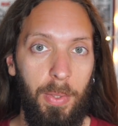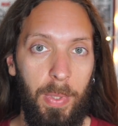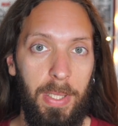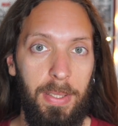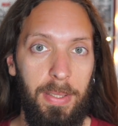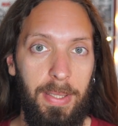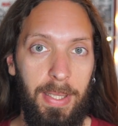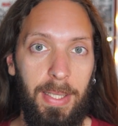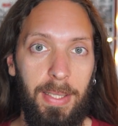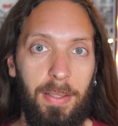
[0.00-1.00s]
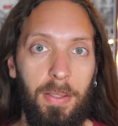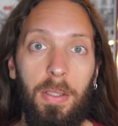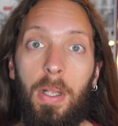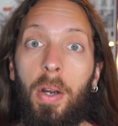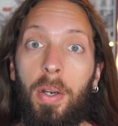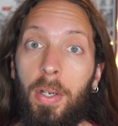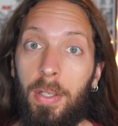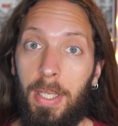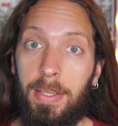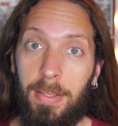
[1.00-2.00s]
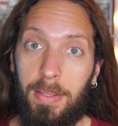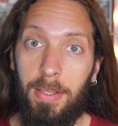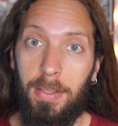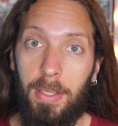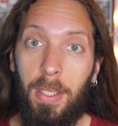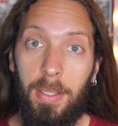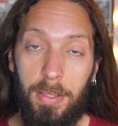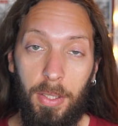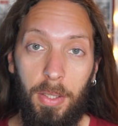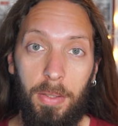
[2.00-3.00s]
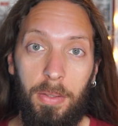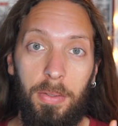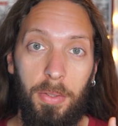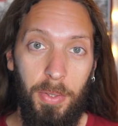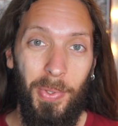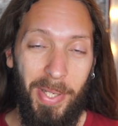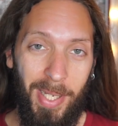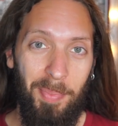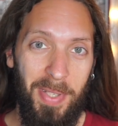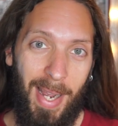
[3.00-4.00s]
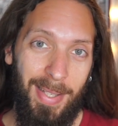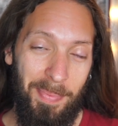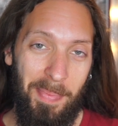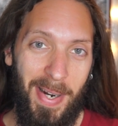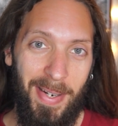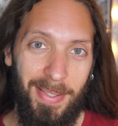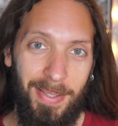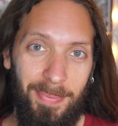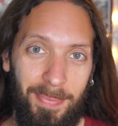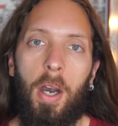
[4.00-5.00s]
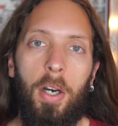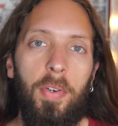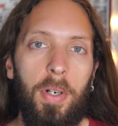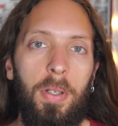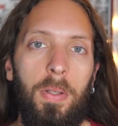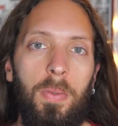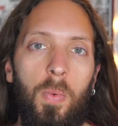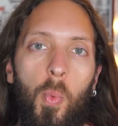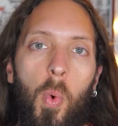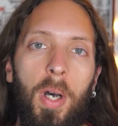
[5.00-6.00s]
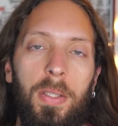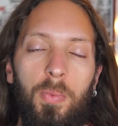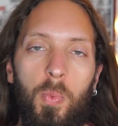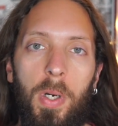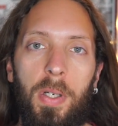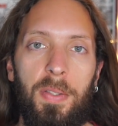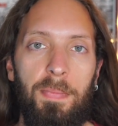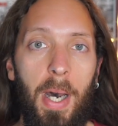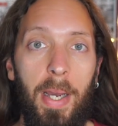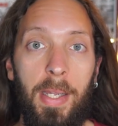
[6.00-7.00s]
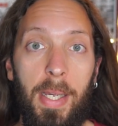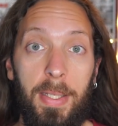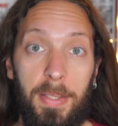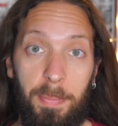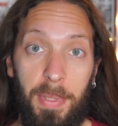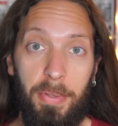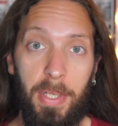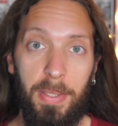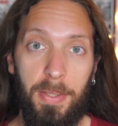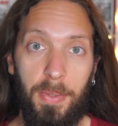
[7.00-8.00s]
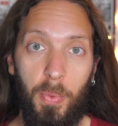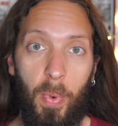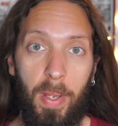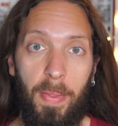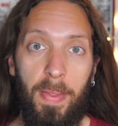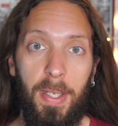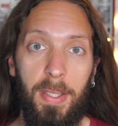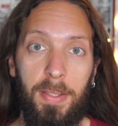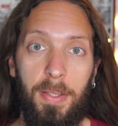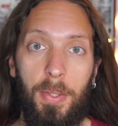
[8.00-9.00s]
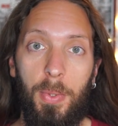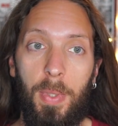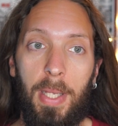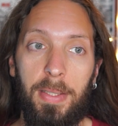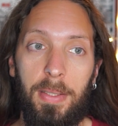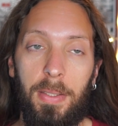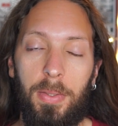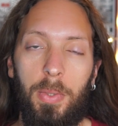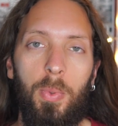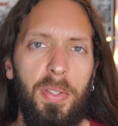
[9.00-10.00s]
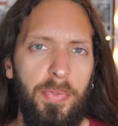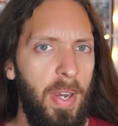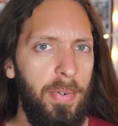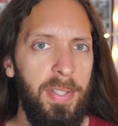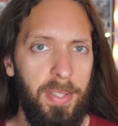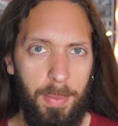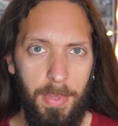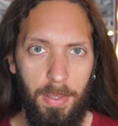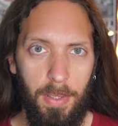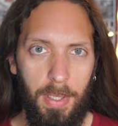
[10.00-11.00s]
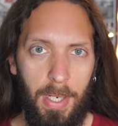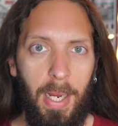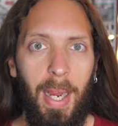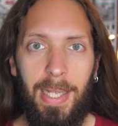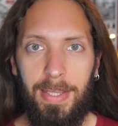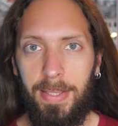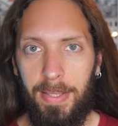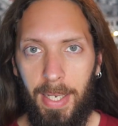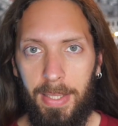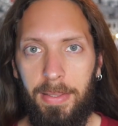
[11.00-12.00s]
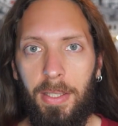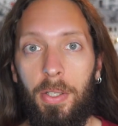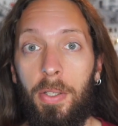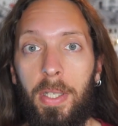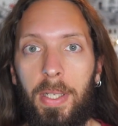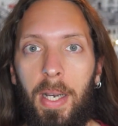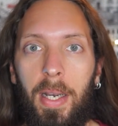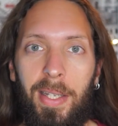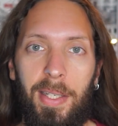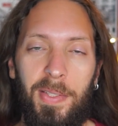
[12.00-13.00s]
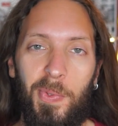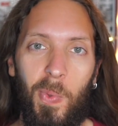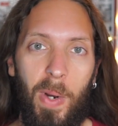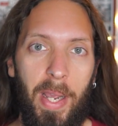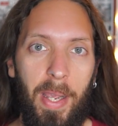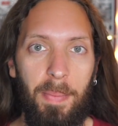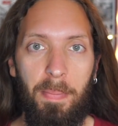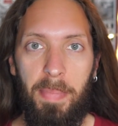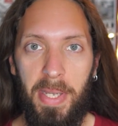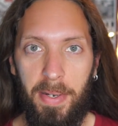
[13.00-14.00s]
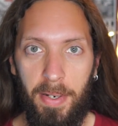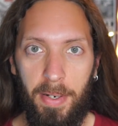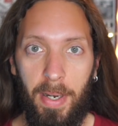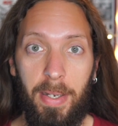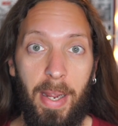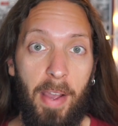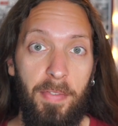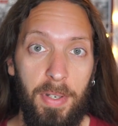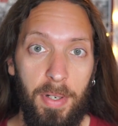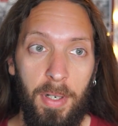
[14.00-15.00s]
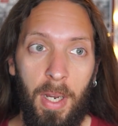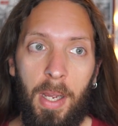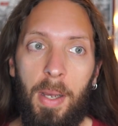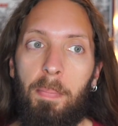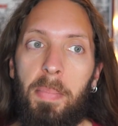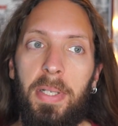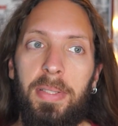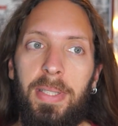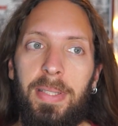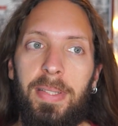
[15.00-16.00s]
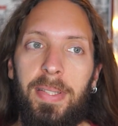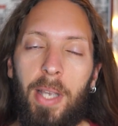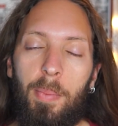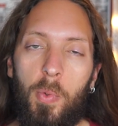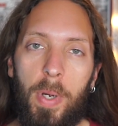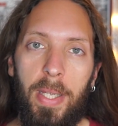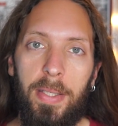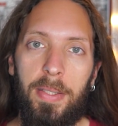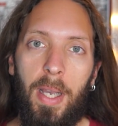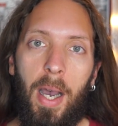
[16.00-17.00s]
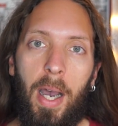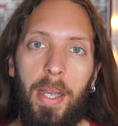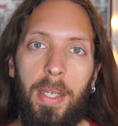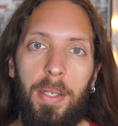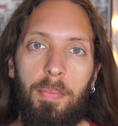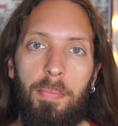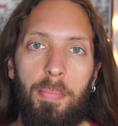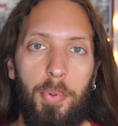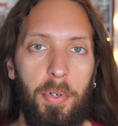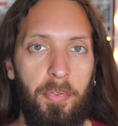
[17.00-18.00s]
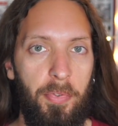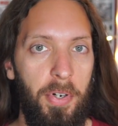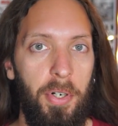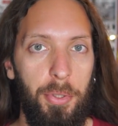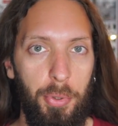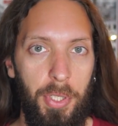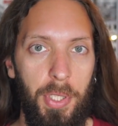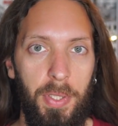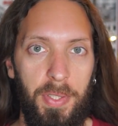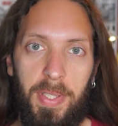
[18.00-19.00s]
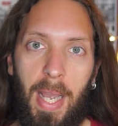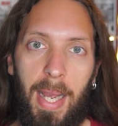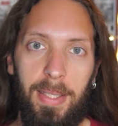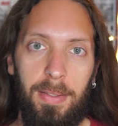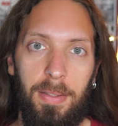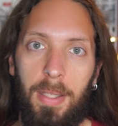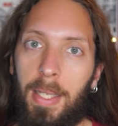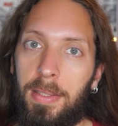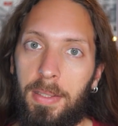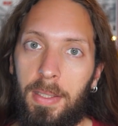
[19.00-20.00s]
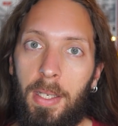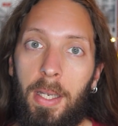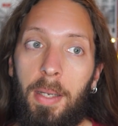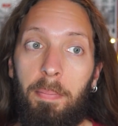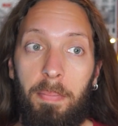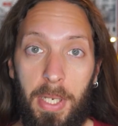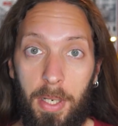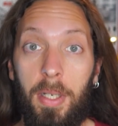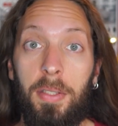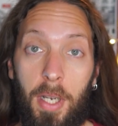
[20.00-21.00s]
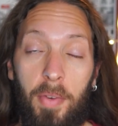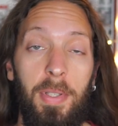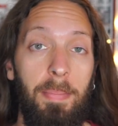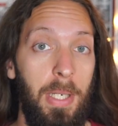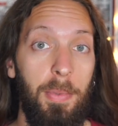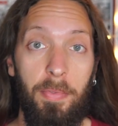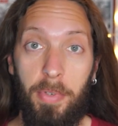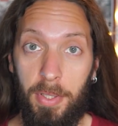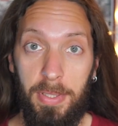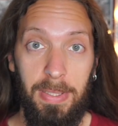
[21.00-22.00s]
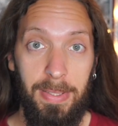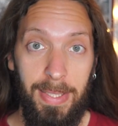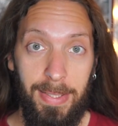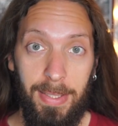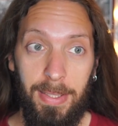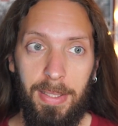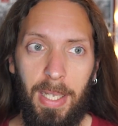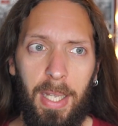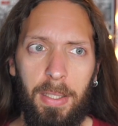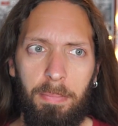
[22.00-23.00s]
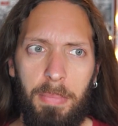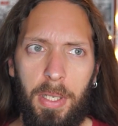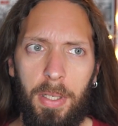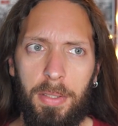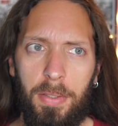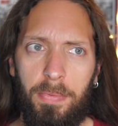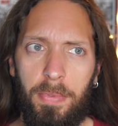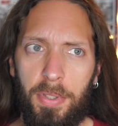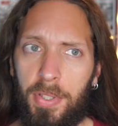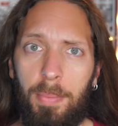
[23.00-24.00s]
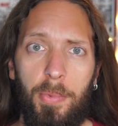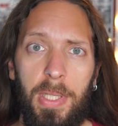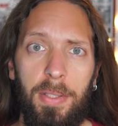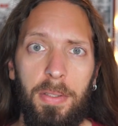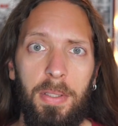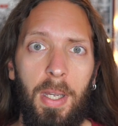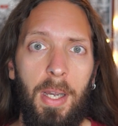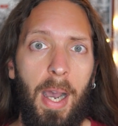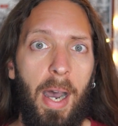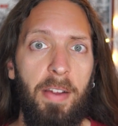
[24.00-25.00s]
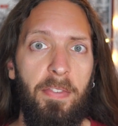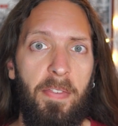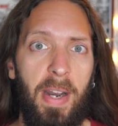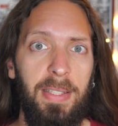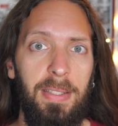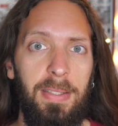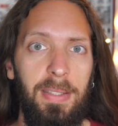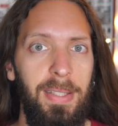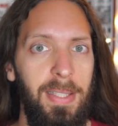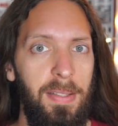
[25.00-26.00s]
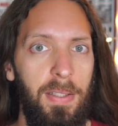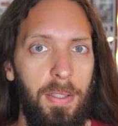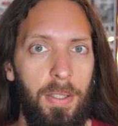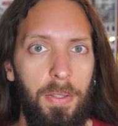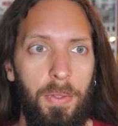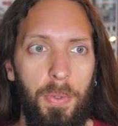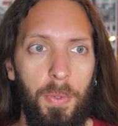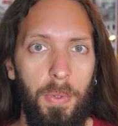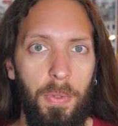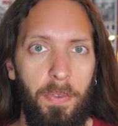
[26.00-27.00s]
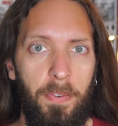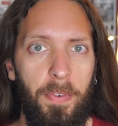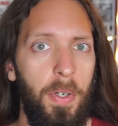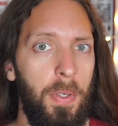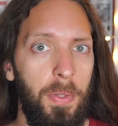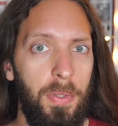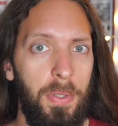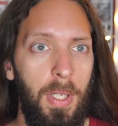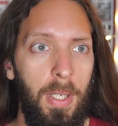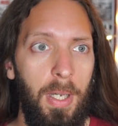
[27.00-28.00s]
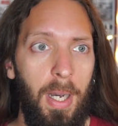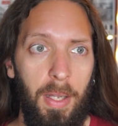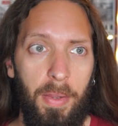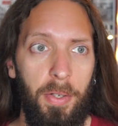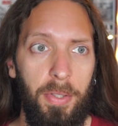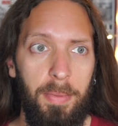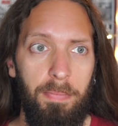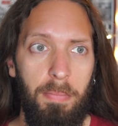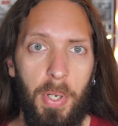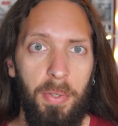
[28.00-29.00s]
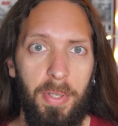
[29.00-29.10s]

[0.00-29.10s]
with these longer lenses, so do keep that in mind. Overall, what was my experience with these two lenses? It was very similar. As I said, the Konica is way bigger and heavier, but in some ways I prefer to use that lens because of the minimum focusing distance and because for some reason I find it easier to focus. Although they both